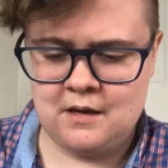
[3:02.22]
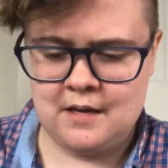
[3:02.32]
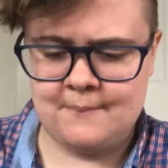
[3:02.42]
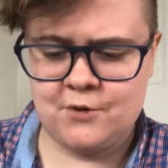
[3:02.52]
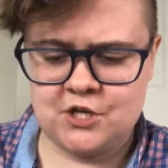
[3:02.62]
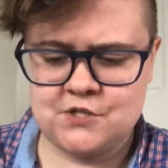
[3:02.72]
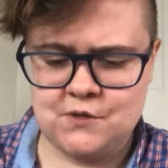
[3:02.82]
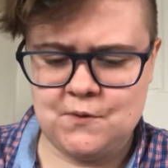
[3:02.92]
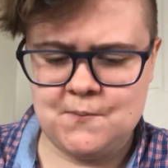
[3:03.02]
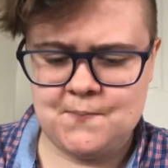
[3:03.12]
And pretty
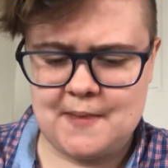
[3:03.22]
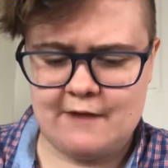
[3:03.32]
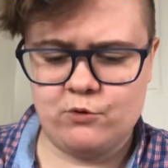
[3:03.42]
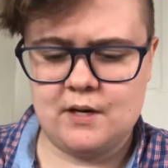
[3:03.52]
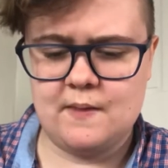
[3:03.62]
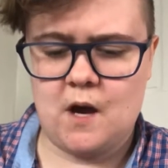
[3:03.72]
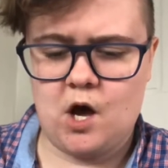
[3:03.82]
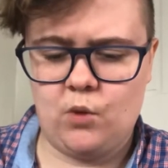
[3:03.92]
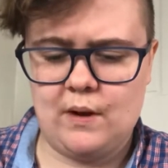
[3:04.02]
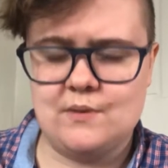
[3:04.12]
soon, everyone in the
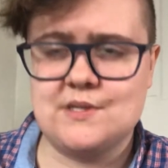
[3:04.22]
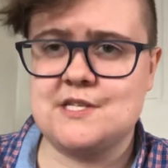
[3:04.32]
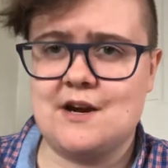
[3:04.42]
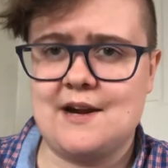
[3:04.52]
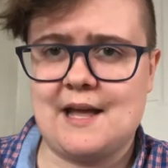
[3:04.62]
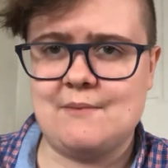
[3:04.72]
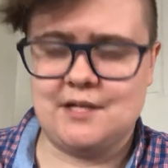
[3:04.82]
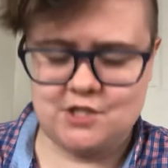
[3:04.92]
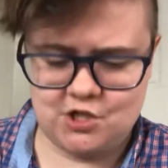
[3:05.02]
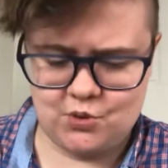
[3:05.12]
hallway was staring at me
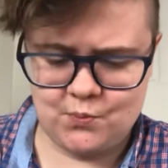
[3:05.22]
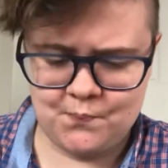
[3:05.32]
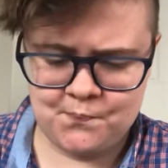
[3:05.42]
too.